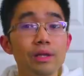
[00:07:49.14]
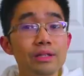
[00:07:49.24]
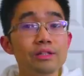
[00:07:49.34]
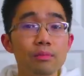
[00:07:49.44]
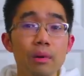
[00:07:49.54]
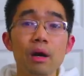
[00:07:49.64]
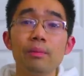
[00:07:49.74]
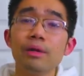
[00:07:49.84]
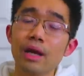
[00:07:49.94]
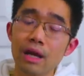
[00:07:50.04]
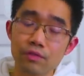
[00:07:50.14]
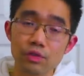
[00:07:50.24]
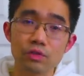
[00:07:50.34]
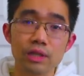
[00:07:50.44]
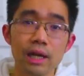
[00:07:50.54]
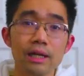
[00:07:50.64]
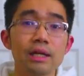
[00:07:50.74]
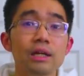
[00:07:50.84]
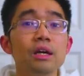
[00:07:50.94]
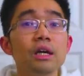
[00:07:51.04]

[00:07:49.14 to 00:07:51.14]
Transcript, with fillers: in this department ever so slightly.